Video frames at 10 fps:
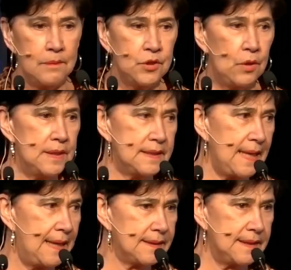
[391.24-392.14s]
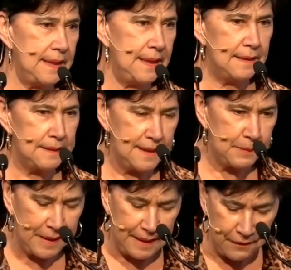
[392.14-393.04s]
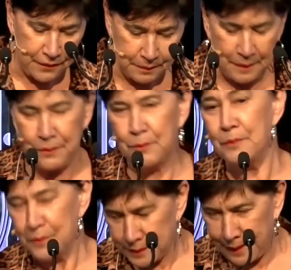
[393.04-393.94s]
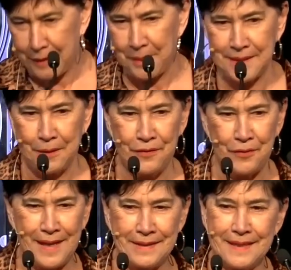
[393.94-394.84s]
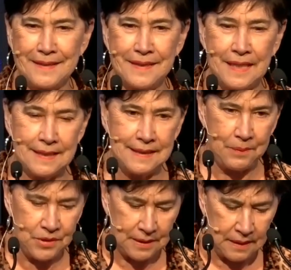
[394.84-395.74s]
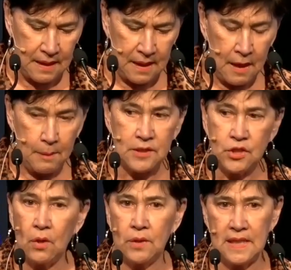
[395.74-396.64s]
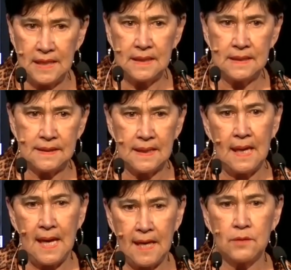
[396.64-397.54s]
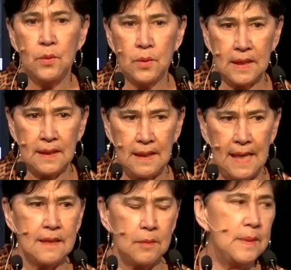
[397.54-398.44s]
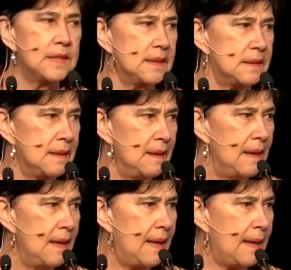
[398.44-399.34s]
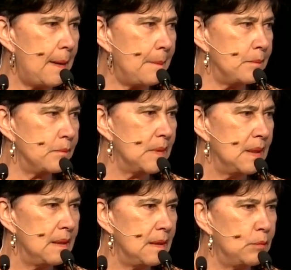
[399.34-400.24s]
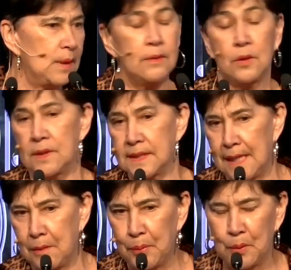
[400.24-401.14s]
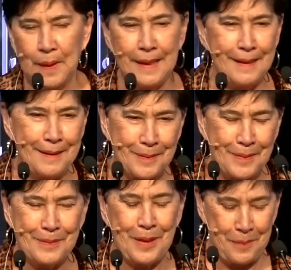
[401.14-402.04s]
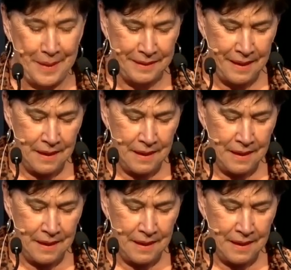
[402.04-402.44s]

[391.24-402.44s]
John is our CE, and he's been here for, like myself, right since the inception. But John is a hard-working and committed, well, you could say employee, but